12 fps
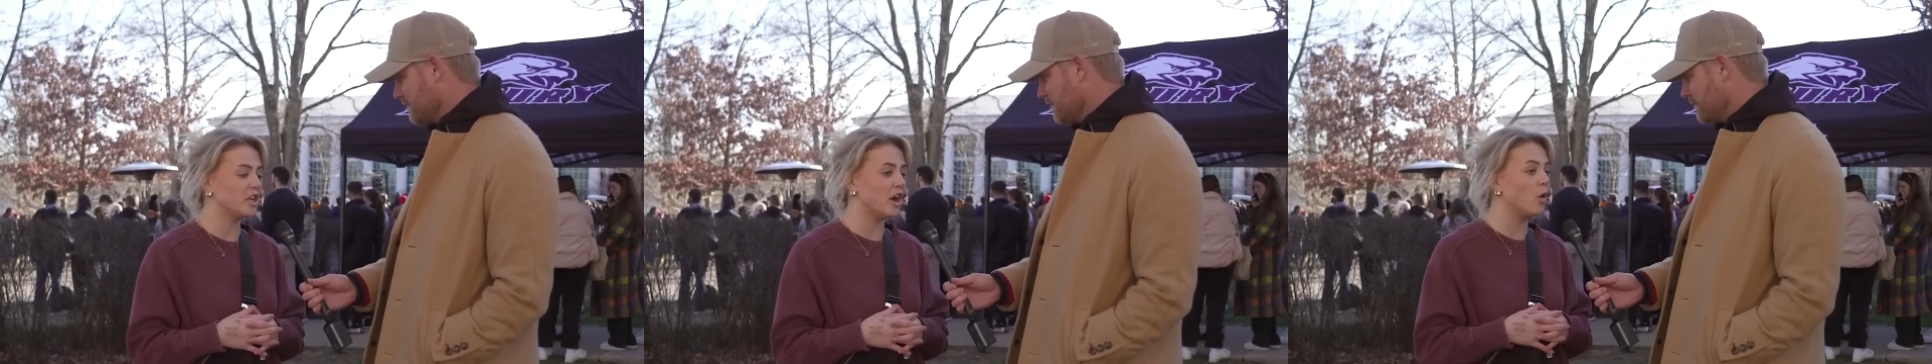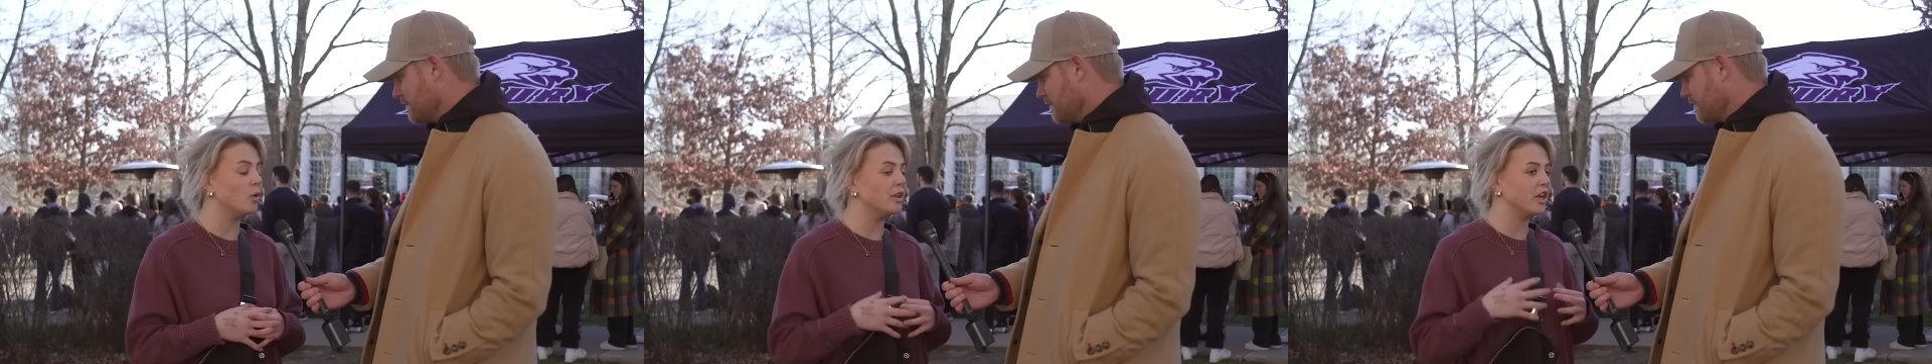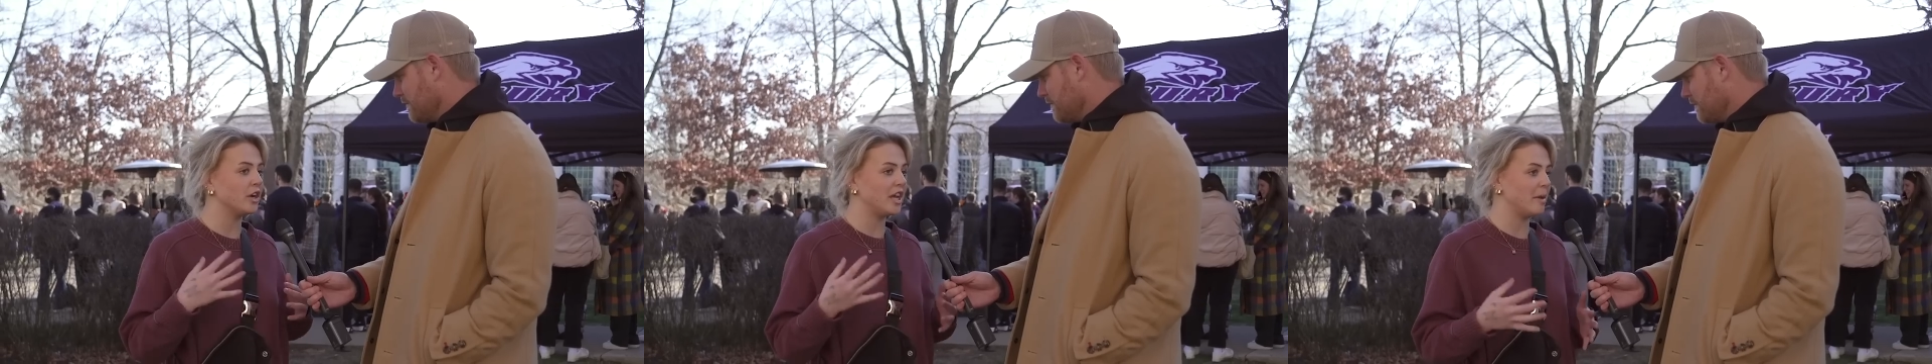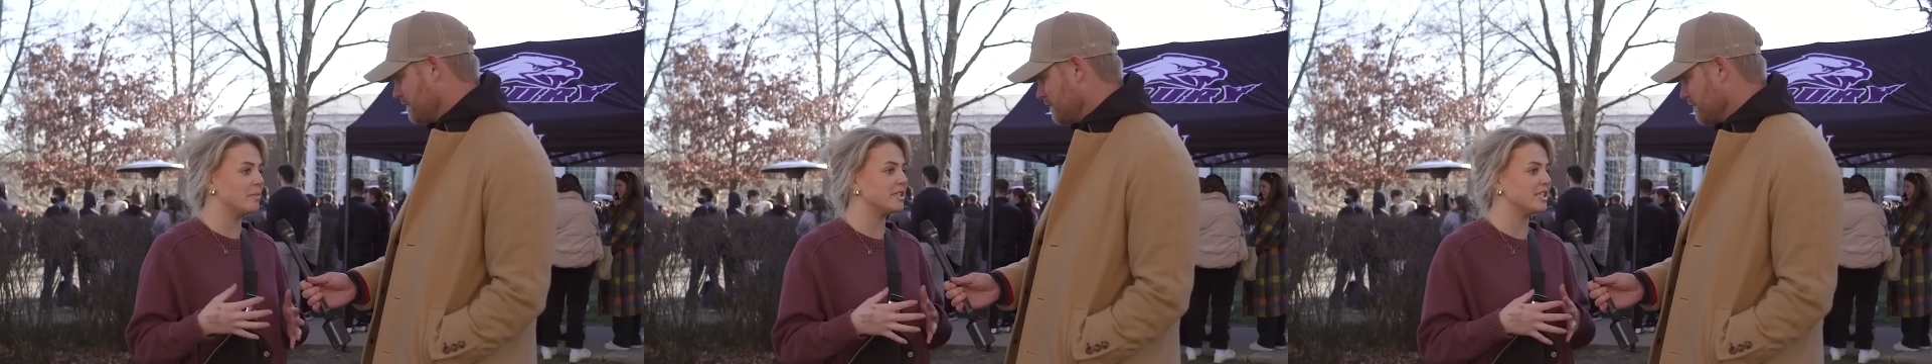not only our
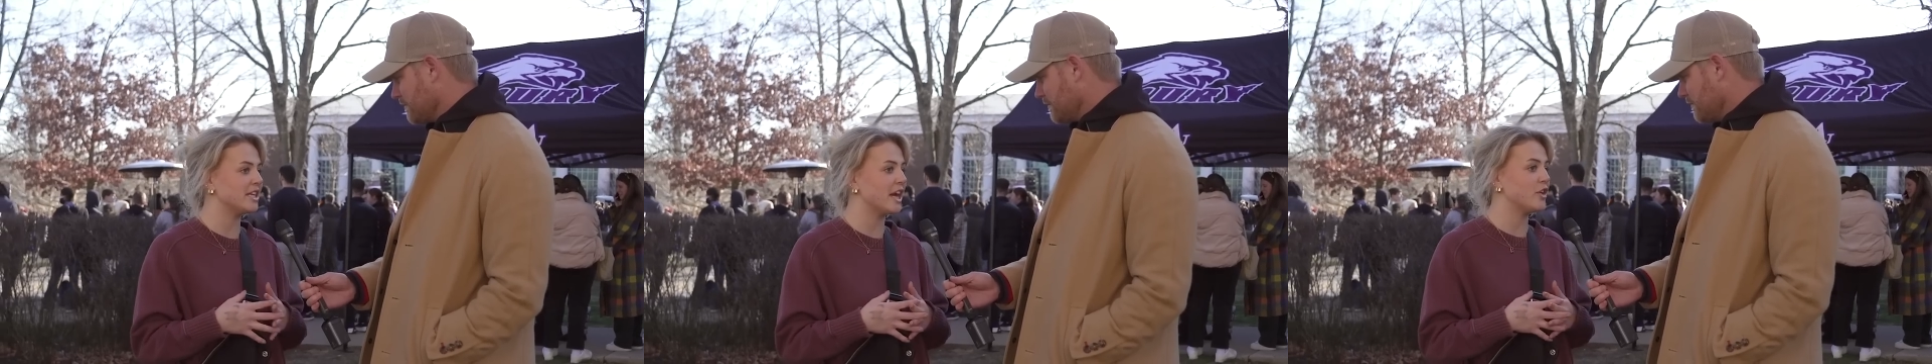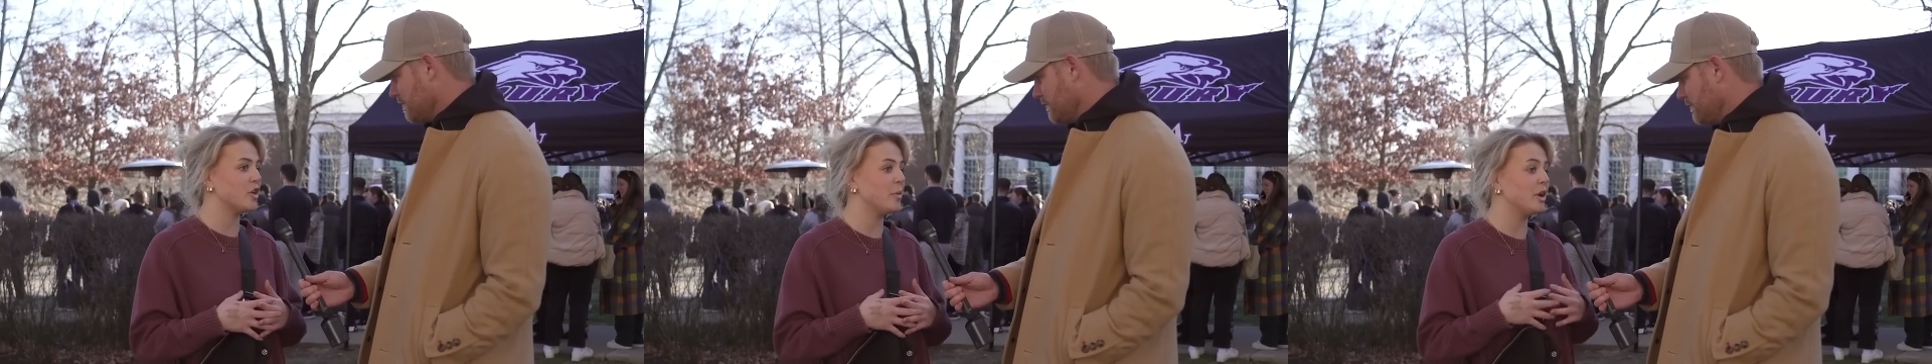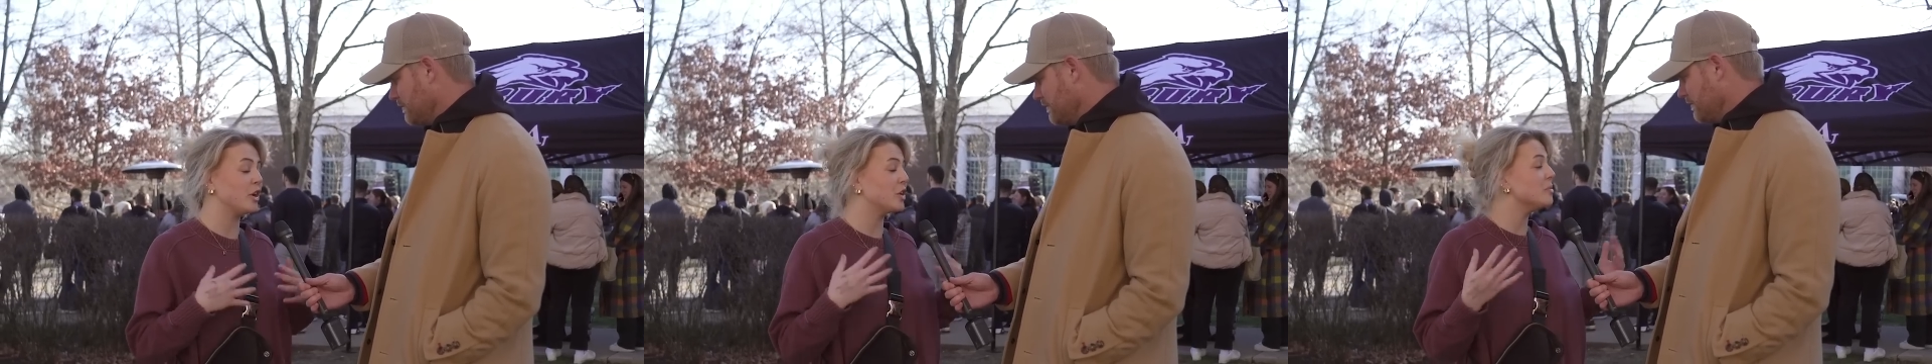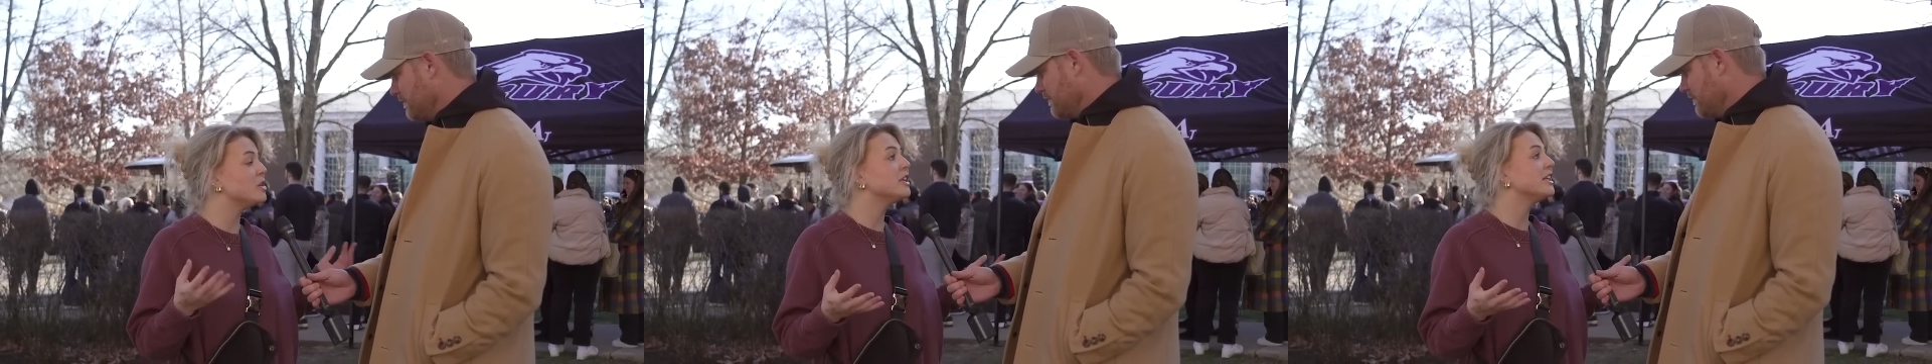campus together, but our
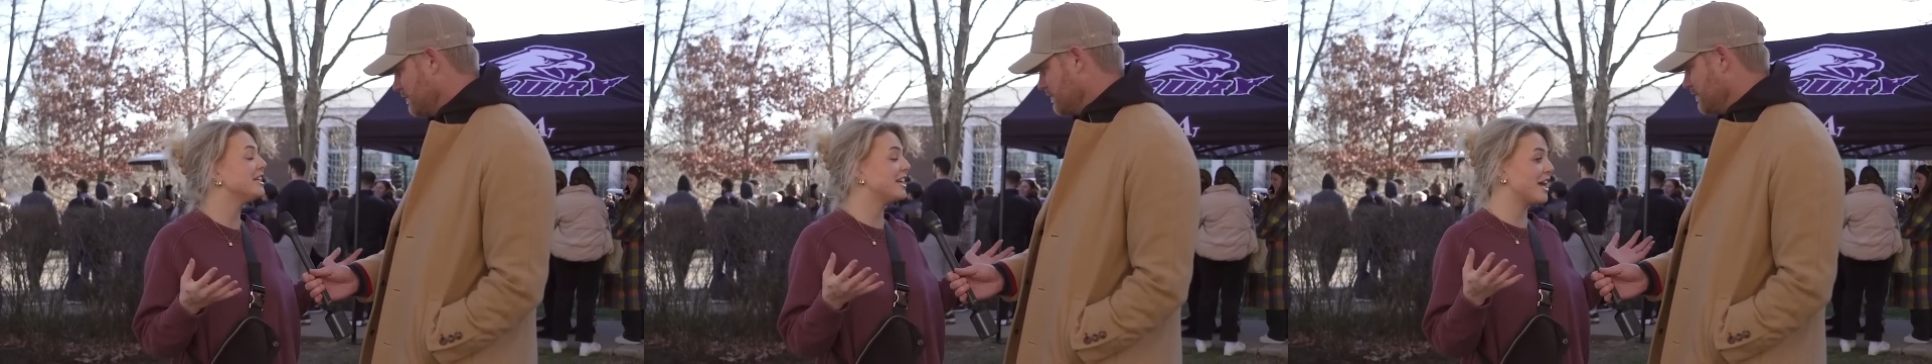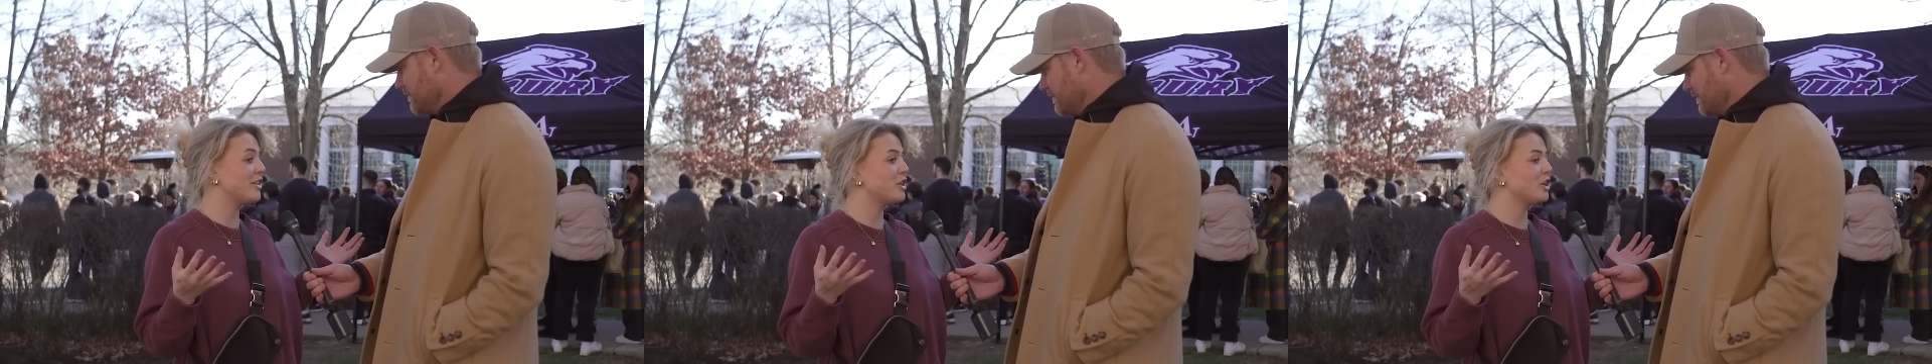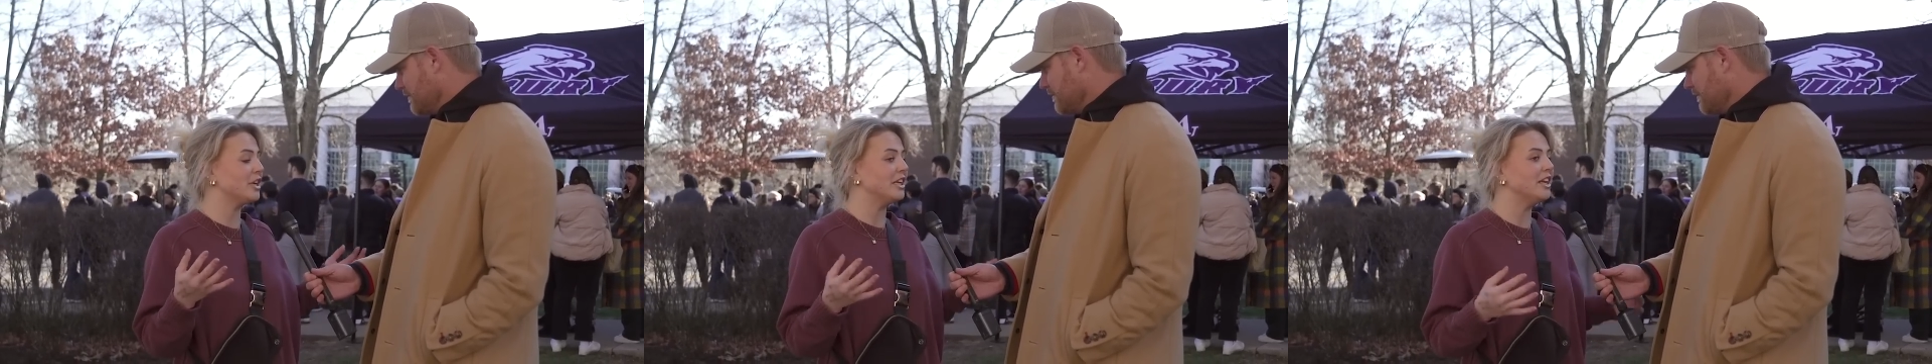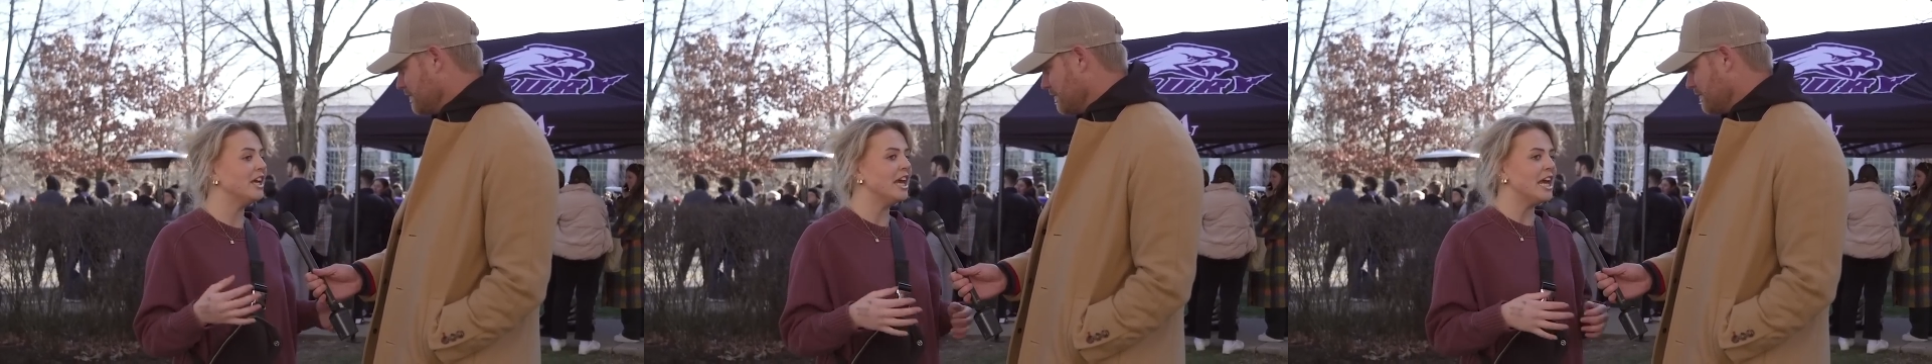community together, and